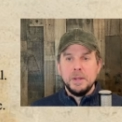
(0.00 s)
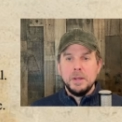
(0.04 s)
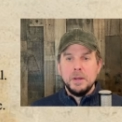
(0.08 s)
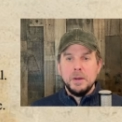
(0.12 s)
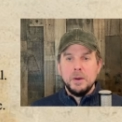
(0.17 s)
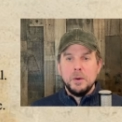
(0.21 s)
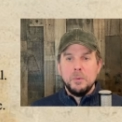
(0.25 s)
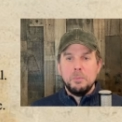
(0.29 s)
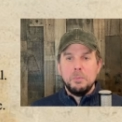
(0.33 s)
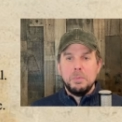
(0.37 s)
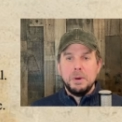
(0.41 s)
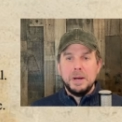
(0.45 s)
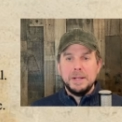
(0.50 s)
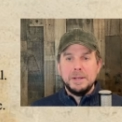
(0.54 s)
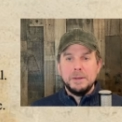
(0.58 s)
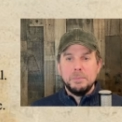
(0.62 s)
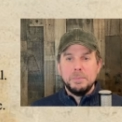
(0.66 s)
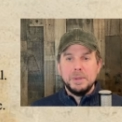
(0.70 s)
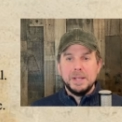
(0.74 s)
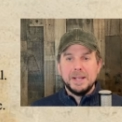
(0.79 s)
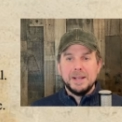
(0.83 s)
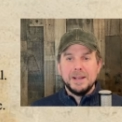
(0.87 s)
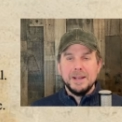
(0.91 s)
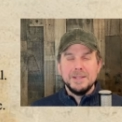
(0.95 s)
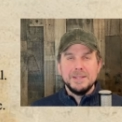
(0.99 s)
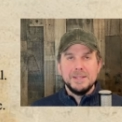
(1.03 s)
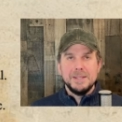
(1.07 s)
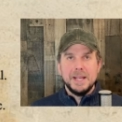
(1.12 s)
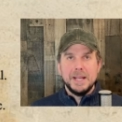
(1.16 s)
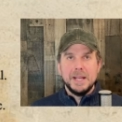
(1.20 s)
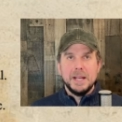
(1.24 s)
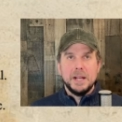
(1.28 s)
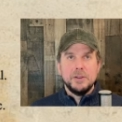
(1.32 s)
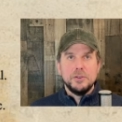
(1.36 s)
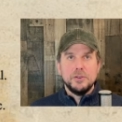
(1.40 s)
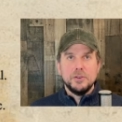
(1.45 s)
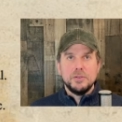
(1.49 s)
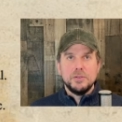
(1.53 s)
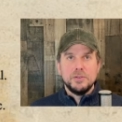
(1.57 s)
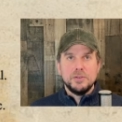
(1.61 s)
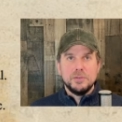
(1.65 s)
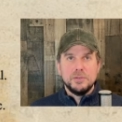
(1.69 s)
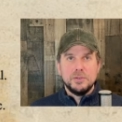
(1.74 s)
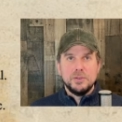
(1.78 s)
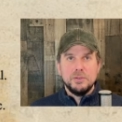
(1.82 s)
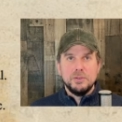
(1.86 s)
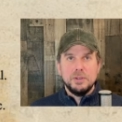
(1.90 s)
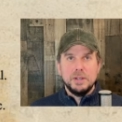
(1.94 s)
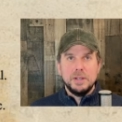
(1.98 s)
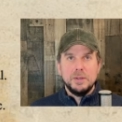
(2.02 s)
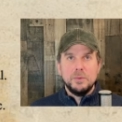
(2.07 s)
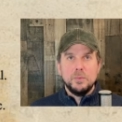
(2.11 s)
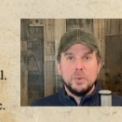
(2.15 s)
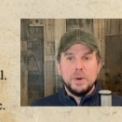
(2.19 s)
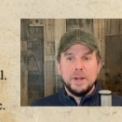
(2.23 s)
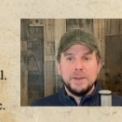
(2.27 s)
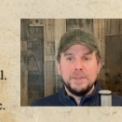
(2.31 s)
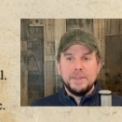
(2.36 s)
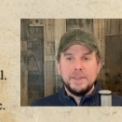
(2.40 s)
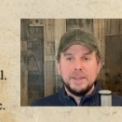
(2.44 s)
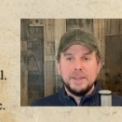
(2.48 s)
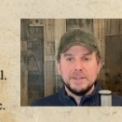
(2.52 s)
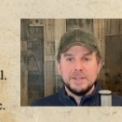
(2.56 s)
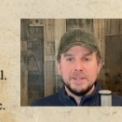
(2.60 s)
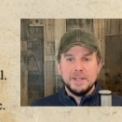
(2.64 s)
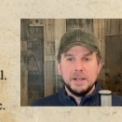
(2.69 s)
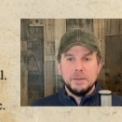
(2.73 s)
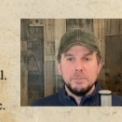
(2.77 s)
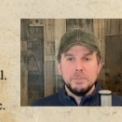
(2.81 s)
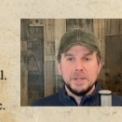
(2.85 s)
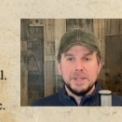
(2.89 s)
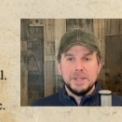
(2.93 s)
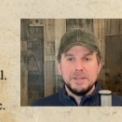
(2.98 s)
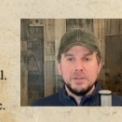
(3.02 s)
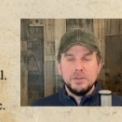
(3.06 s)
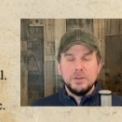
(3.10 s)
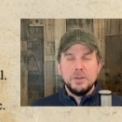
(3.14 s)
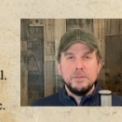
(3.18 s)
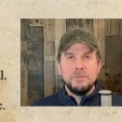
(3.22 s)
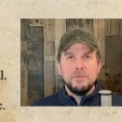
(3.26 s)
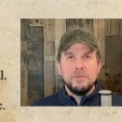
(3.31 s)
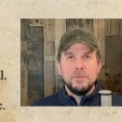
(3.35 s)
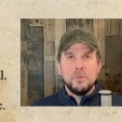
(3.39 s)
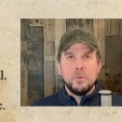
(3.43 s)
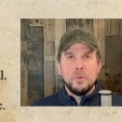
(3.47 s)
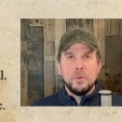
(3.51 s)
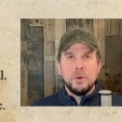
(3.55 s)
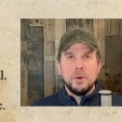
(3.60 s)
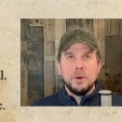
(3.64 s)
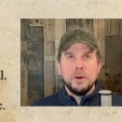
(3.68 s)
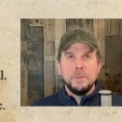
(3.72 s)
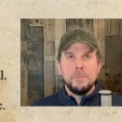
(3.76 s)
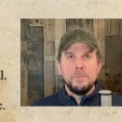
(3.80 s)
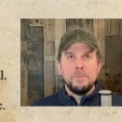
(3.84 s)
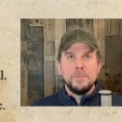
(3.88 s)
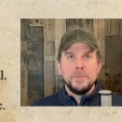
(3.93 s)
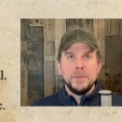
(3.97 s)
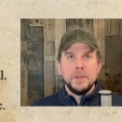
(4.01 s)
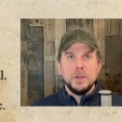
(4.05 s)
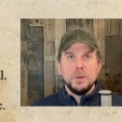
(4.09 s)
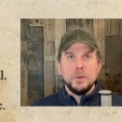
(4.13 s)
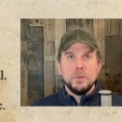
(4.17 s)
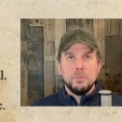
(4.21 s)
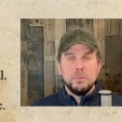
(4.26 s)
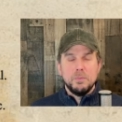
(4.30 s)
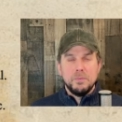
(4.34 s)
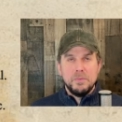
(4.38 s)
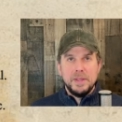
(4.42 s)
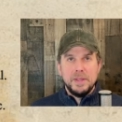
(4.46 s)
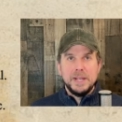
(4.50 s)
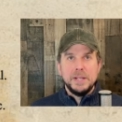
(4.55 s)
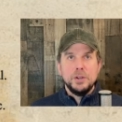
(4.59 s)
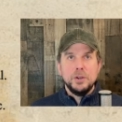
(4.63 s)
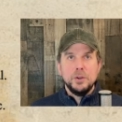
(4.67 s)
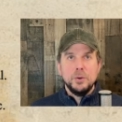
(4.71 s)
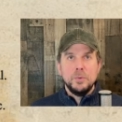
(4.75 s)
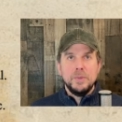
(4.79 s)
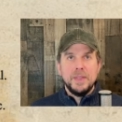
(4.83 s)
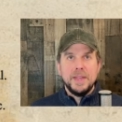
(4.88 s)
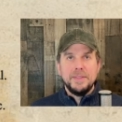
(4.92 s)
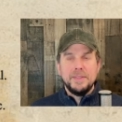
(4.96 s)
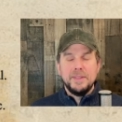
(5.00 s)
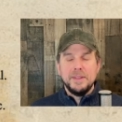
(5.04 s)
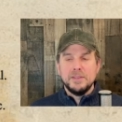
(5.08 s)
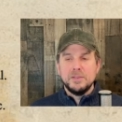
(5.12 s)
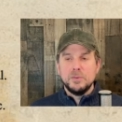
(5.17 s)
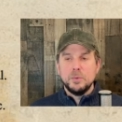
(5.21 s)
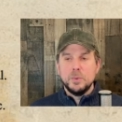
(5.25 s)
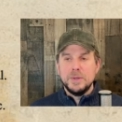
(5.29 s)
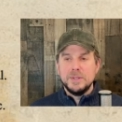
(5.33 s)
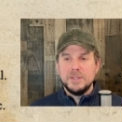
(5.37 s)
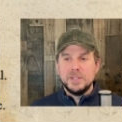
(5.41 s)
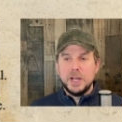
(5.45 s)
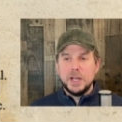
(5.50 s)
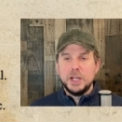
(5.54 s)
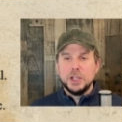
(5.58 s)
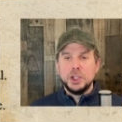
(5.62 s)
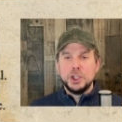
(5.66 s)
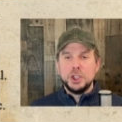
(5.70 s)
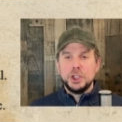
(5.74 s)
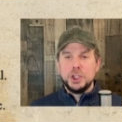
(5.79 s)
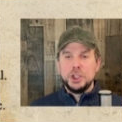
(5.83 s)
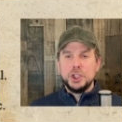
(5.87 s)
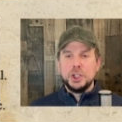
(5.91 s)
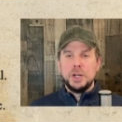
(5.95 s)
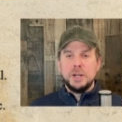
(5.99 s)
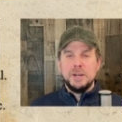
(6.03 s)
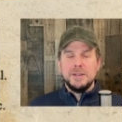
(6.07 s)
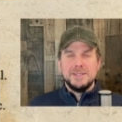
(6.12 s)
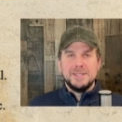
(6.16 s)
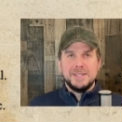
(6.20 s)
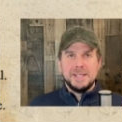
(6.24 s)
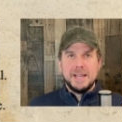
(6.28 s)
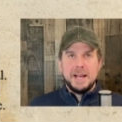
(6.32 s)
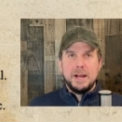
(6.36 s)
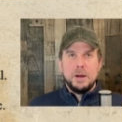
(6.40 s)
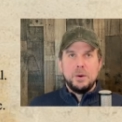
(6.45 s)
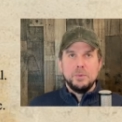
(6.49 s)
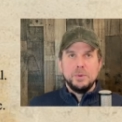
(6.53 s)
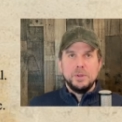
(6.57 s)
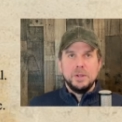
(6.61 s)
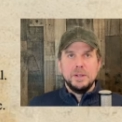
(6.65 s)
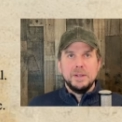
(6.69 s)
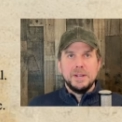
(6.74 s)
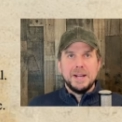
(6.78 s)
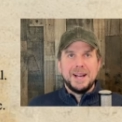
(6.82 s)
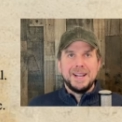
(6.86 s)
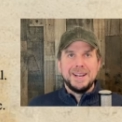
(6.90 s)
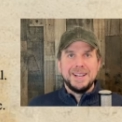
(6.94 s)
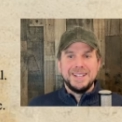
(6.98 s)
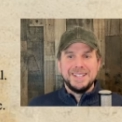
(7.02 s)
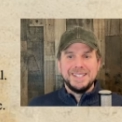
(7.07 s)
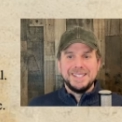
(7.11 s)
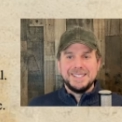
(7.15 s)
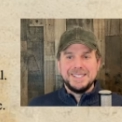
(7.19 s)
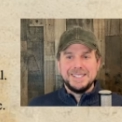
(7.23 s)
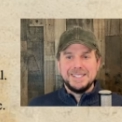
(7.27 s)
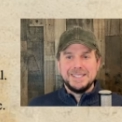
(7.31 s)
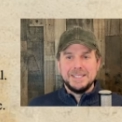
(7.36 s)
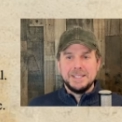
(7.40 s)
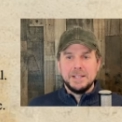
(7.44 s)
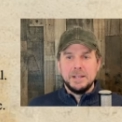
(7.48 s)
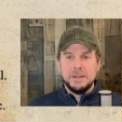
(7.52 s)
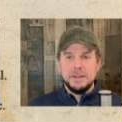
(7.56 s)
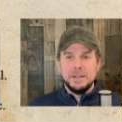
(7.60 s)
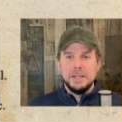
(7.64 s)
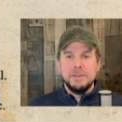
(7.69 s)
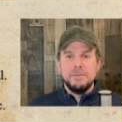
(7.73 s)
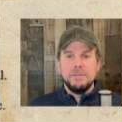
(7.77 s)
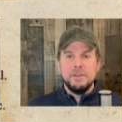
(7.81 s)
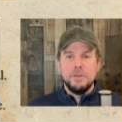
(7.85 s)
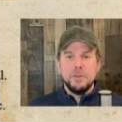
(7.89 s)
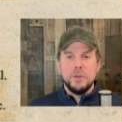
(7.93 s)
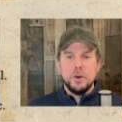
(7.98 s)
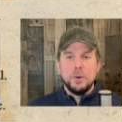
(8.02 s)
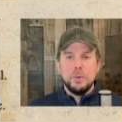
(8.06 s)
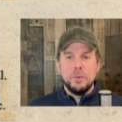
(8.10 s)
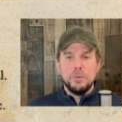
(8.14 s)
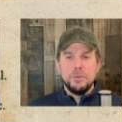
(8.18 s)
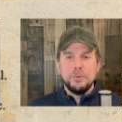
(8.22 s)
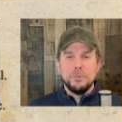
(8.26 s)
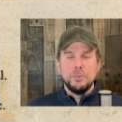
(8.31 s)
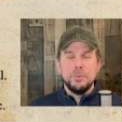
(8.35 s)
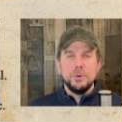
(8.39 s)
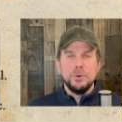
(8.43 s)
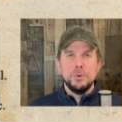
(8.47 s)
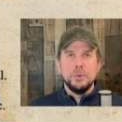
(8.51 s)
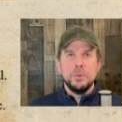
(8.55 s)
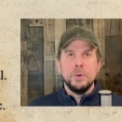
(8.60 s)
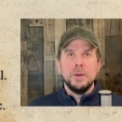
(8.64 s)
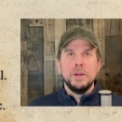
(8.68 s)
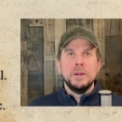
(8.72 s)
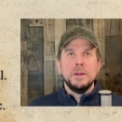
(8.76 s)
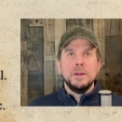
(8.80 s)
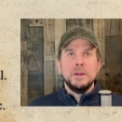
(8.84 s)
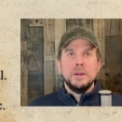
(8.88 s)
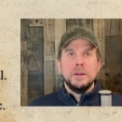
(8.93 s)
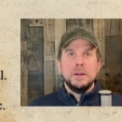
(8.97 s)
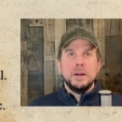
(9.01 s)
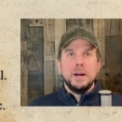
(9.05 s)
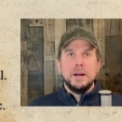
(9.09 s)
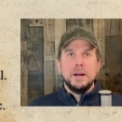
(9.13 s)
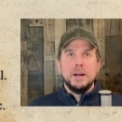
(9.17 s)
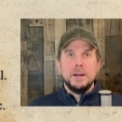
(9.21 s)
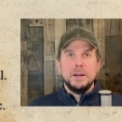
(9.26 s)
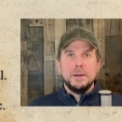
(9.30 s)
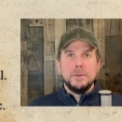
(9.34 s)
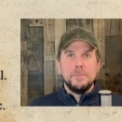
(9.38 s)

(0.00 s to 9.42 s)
But because they understood what the sigma stood for, they knew that this was a sh sound, not a s, even though through uh,